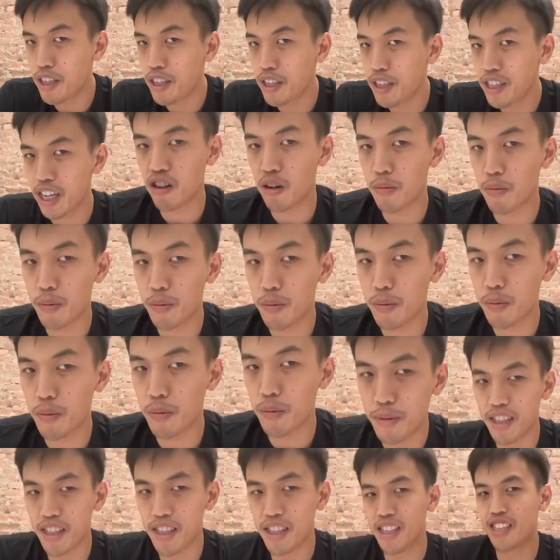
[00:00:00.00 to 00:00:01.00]
stack
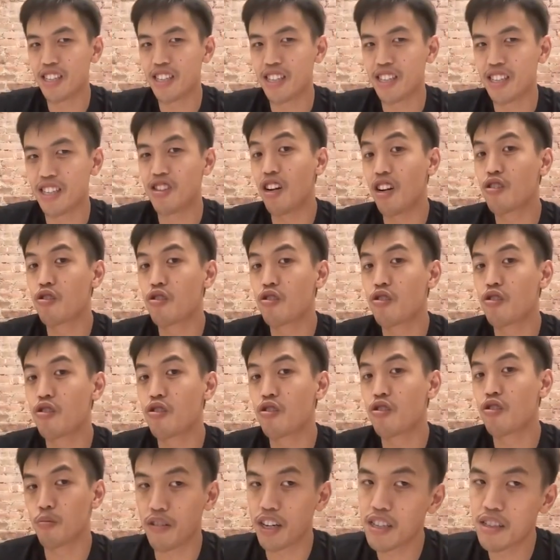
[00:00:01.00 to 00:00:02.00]
interoperability is not
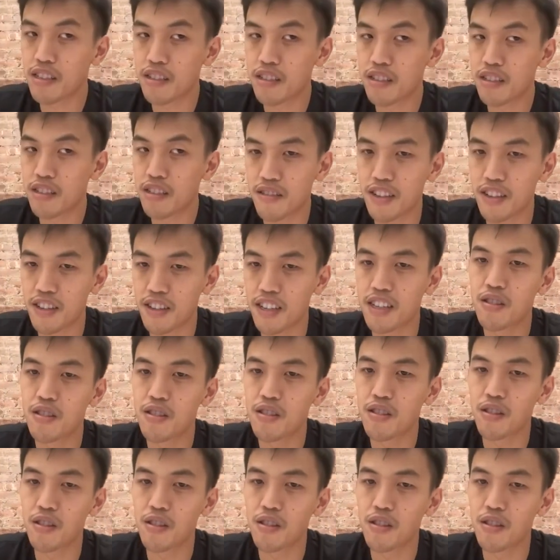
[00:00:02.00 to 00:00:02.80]
super great, right?